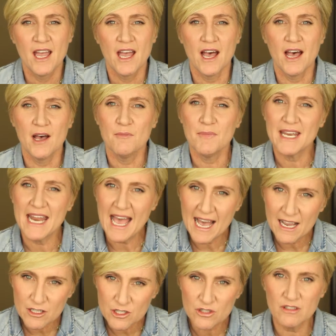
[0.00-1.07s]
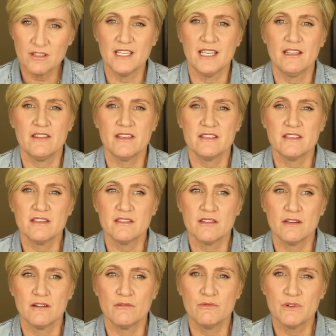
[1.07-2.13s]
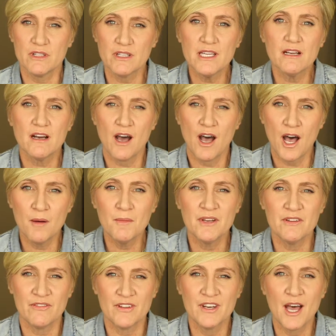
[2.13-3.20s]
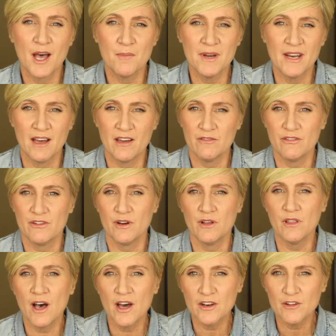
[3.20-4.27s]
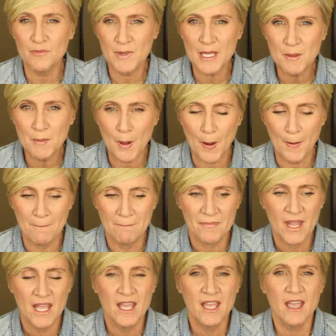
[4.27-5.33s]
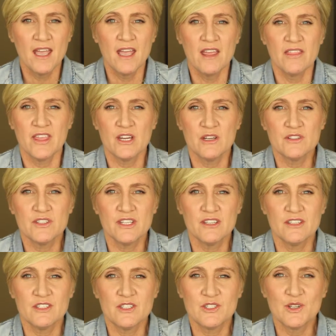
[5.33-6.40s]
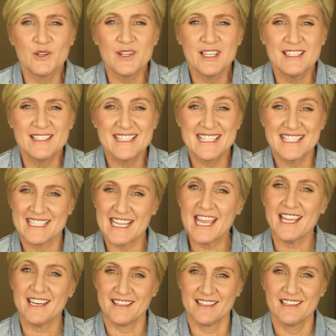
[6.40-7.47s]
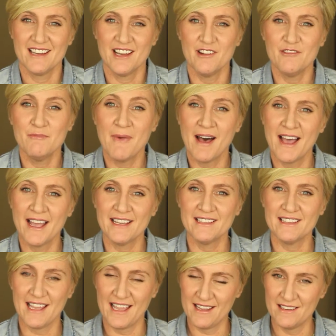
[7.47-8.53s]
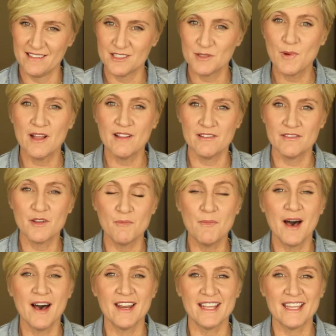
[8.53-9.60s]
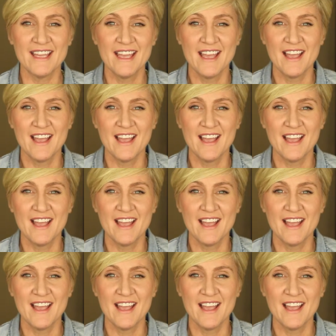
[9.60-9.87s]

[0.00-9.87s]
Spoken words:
But actually, this is a really common phenomenon for a lot of people. There's a certain state of mind and as well as of body